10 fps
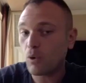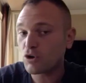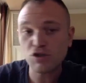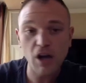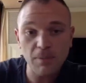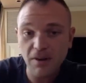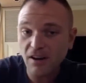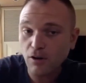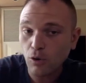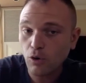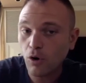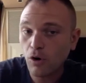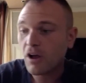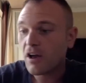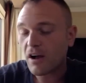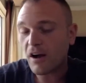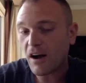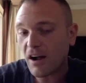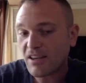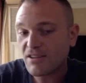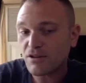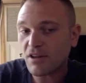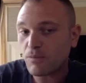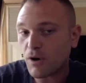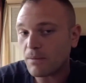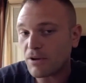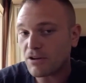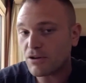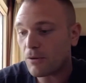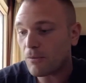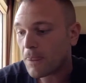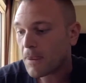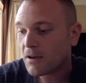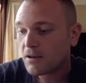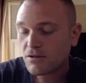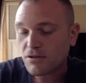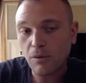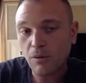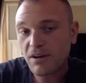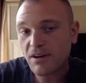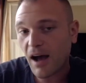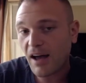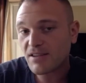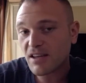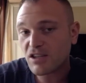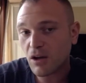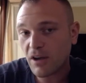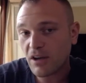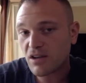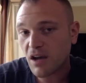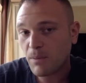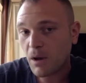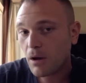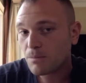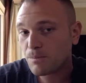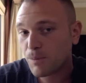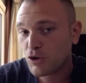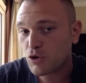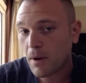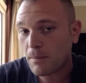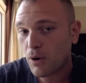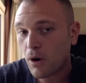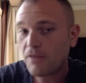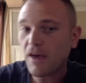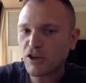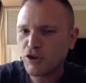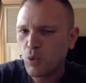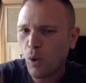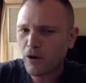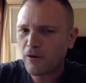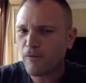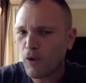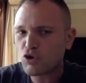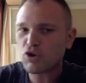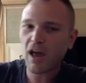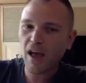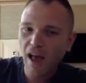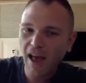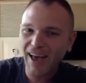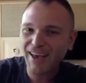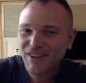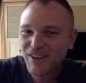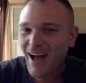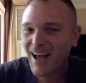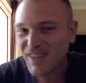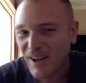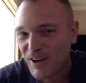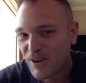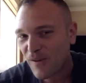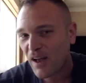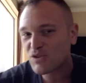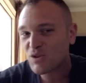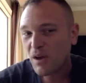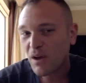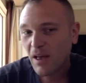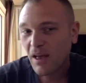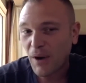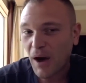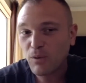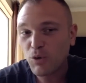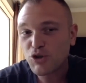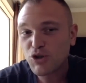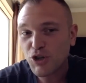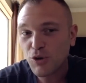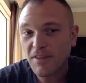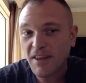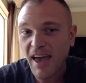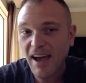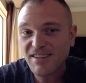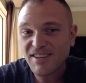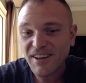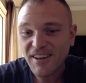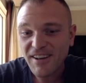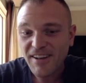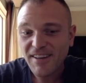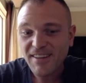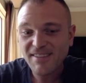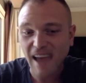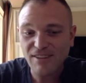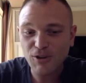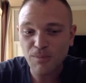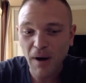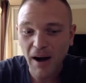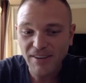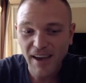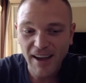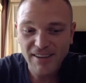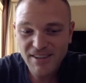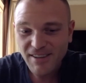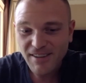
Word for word: Or just type it into Google. Uh, easier thing probably to do. So, guys, until next time, please remember that you are your first and last line of defense, and I will see you in the next Tactical Podcast.